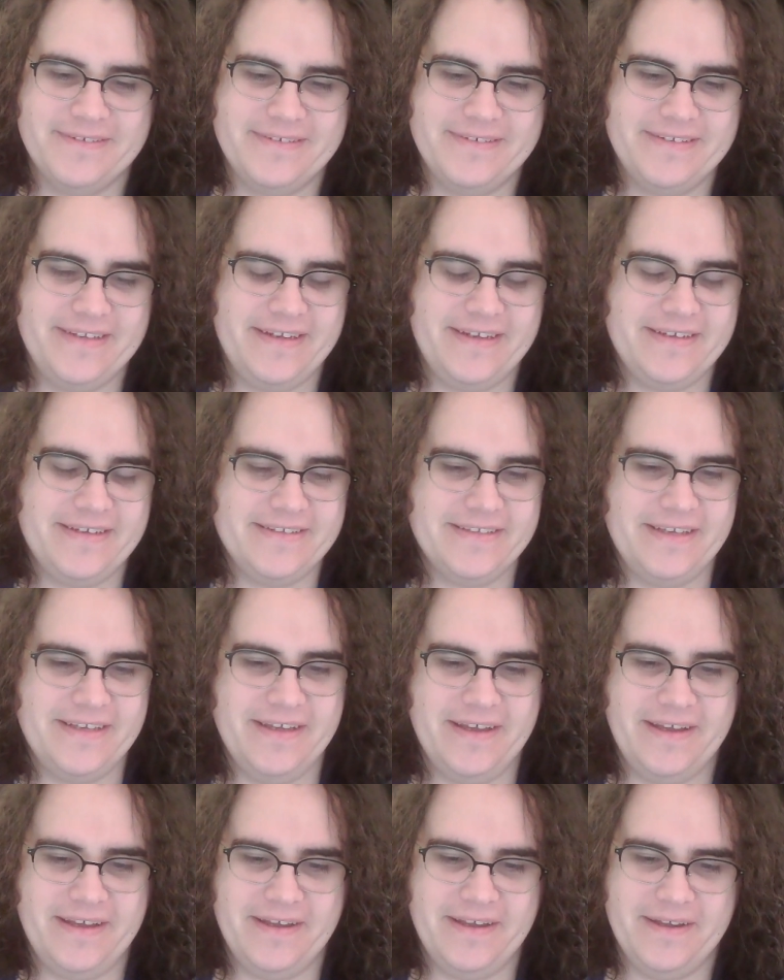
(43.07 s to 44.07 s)
seriously,
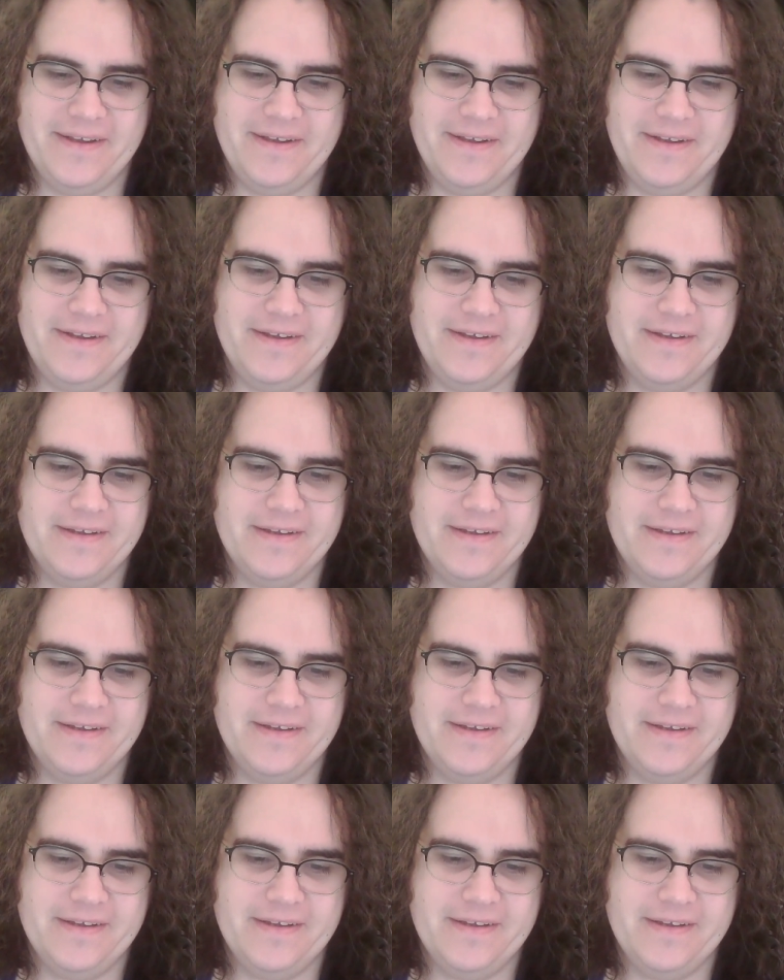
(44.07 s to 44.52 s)
uh,